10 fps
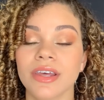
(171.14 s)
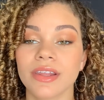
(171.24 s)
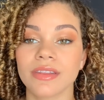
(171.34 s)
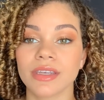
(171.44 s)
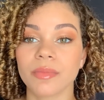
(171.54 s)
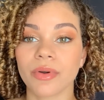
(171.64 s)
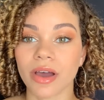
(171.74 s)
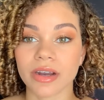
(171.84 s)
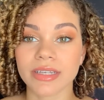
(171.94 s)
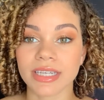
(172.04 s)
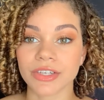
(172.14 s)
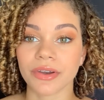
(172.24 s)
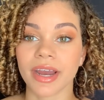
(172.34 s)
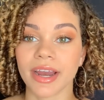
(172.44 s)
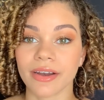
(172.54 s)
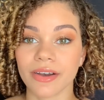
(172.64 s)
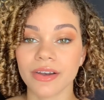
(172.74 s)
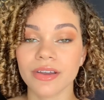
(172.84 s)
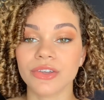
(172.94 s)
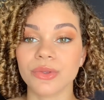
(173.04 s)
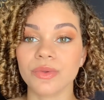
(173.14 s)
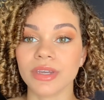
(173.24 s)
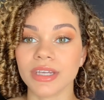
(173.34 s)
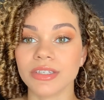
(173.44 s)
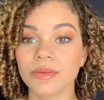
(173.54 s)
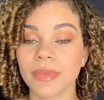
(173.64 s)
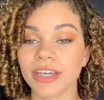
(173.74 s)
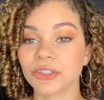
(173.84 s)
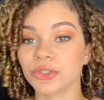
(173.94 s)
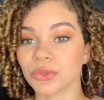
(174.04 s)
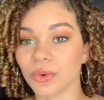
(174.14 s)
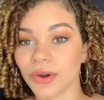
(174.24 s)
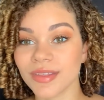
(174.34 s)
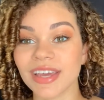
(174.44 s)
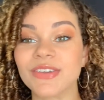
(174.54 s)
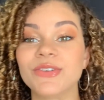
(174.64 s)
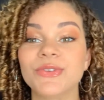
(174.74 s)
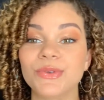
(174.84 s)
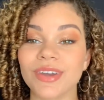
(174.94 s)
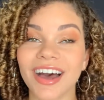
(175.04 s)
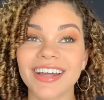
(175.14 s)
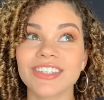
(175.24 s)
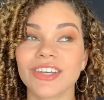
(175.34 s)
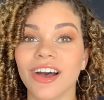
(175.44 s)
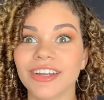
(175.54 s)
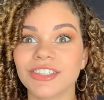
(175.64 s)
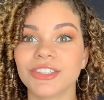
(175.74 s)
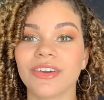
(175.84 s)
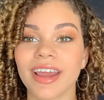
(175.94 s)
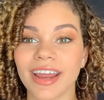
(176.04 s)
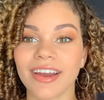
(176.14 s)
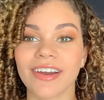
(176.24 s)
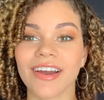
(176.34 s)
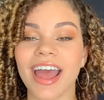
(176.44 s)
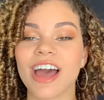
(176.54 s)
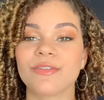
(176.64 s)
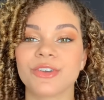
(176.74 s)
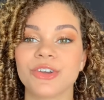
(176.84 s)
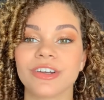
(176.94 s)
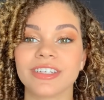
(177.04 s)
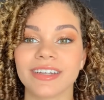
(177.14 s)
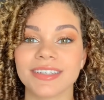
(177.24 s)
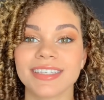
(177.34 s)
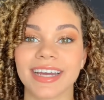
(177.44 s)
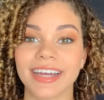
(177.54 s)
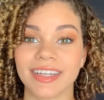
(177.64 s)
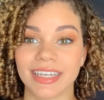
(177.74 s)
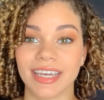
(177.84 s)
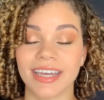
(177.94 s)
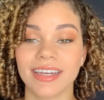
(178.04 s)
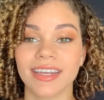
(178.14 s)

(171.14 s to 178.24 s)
the products in your hair, you need to make sure that you do not touch your hair after you're done styling it,